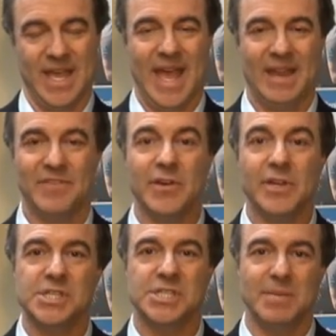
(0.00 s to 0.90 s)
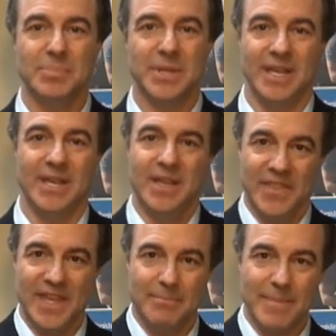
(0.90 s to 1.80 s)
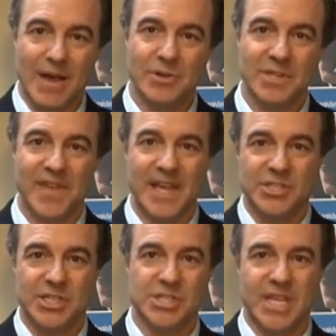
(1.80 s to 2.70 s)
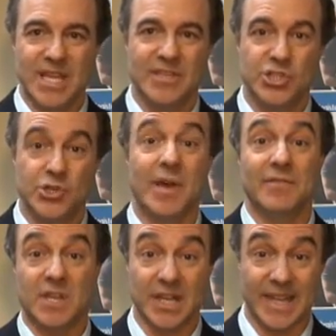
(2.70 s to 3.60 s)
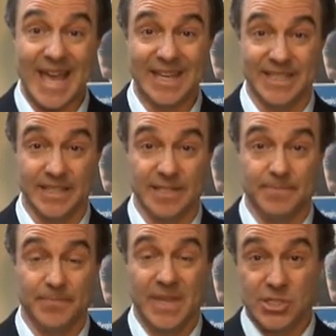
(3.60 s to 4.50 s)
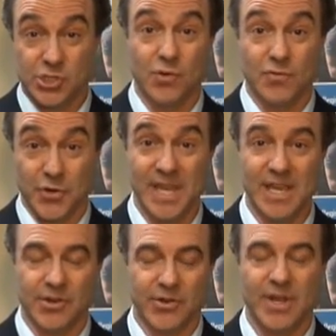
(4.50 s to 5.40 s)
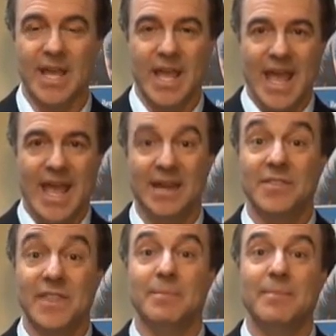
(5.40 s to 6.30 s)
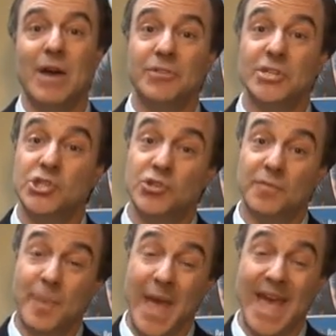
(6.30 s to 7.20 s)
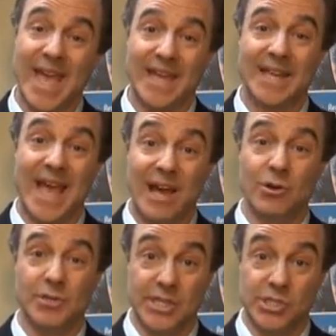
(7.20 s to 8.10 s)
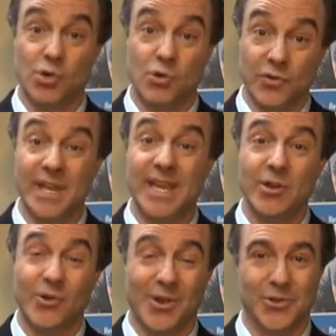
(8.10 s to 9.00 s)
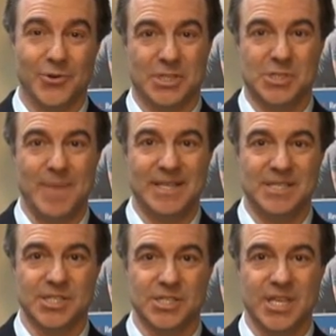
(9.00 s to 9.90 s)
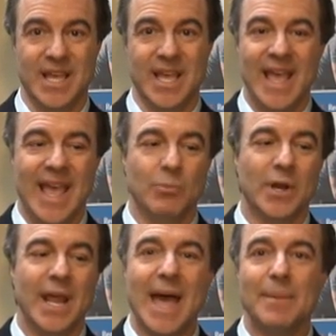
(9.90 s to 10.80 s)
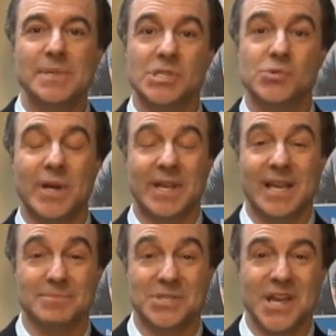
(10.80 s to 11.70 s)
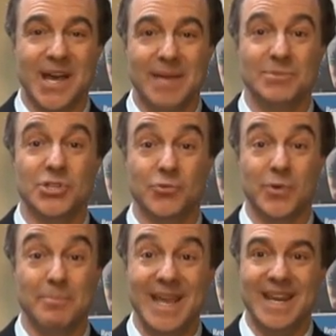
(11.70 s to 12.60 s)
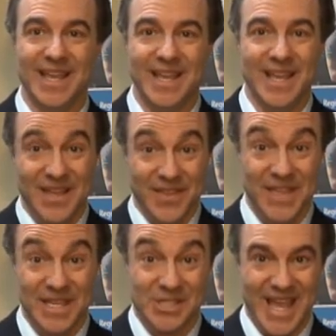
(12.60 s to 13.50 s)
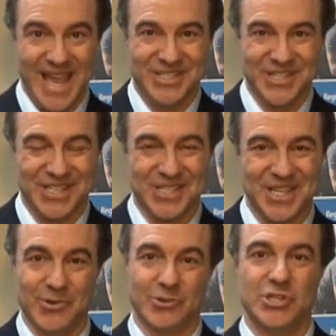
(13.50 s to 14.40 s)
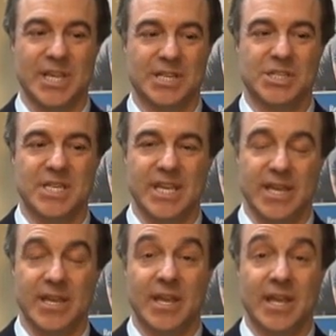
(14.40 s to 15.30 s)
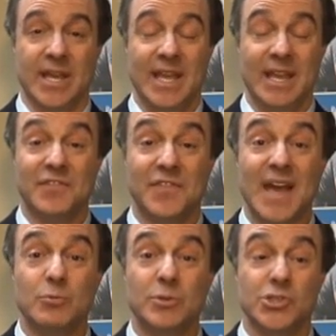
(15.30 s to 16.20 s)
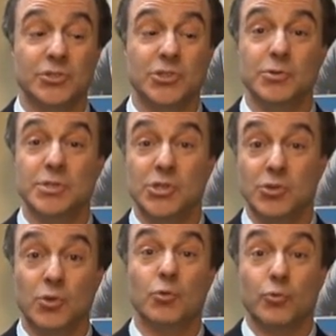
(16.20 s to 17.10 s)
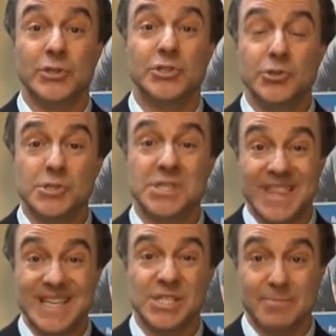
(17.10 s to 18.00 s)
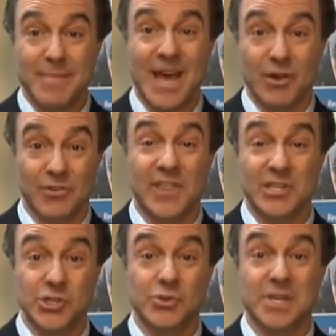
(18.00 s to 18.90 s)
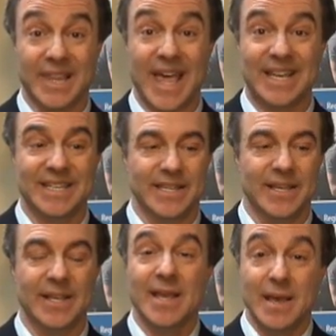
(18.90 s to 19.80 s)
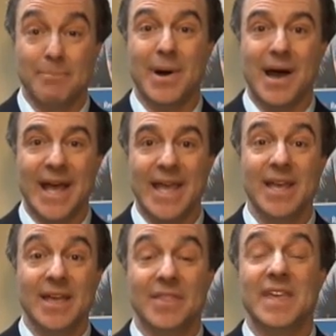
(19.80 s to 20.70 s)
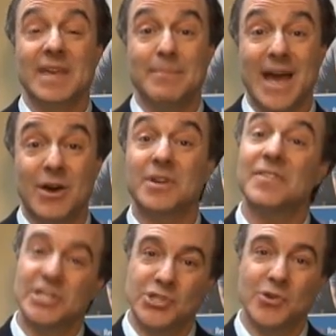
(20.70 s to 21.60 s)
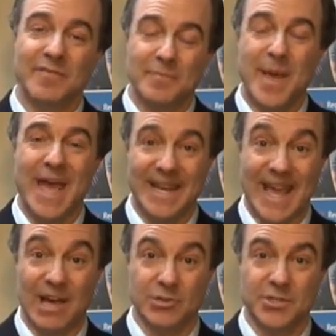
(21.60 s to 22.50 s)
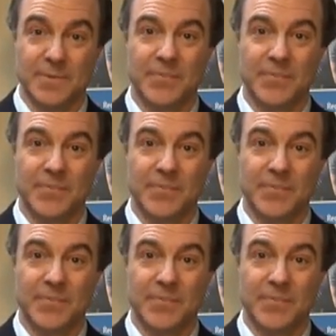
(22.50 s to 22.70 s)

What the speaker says: And very simply, the amount of HST that you have collected is over here, and the amount that you've paid out is over here on your expenses. And what happens when it comes time to remitting this HST or GST, in fact, what you'll do is you'll reduce this amount that you collected by the amount that you have paid out.